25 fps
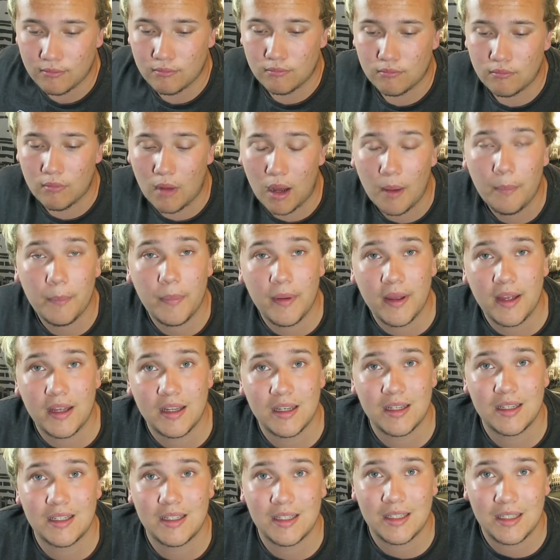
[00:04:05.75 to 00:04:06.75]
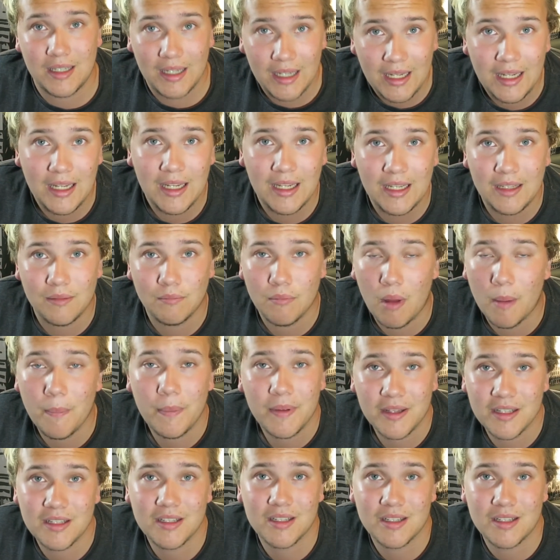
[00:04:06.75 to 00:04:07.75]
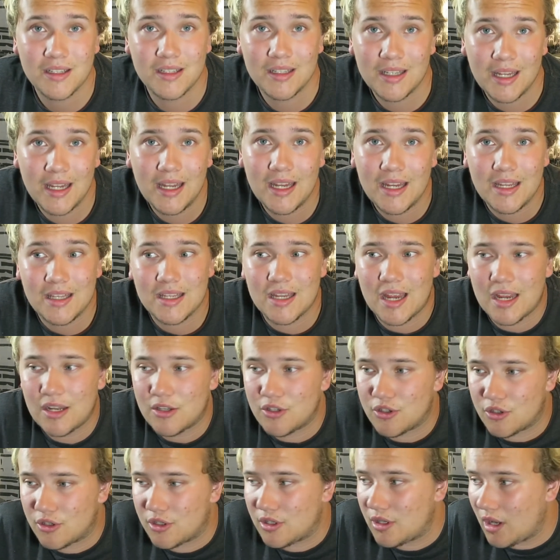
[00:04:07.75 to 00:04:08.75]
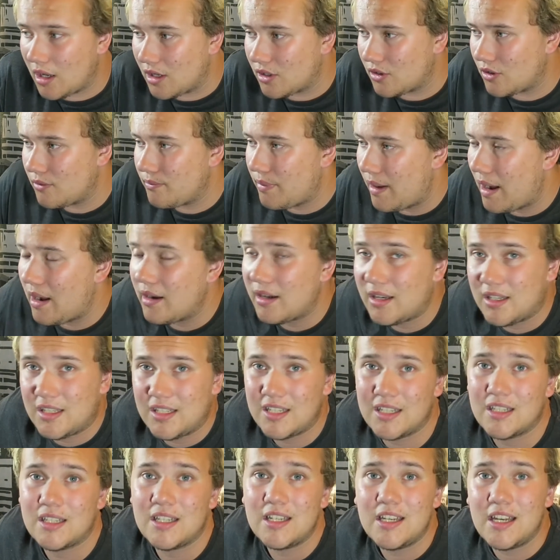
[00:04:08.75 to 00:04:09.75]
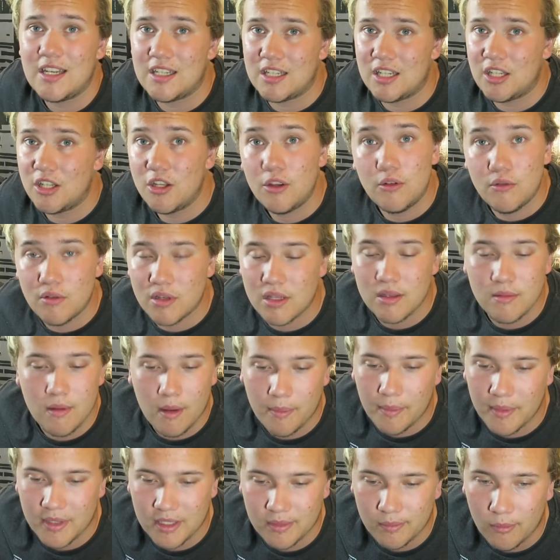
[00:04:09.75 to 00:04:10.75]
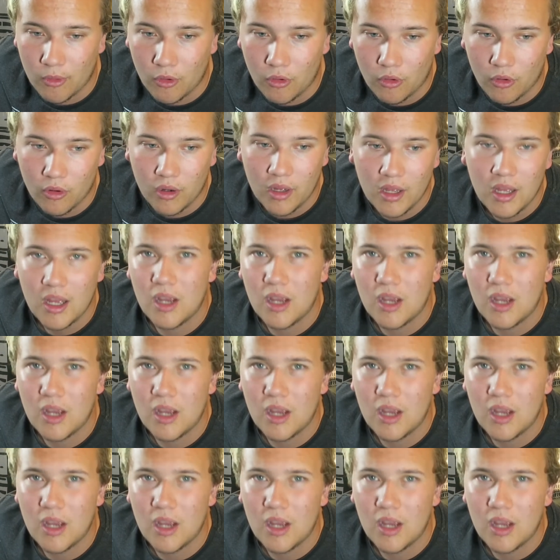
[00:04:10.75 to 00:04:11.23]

Muppet need Muppets need to start doing parodies. Disney need to use the Muppets more.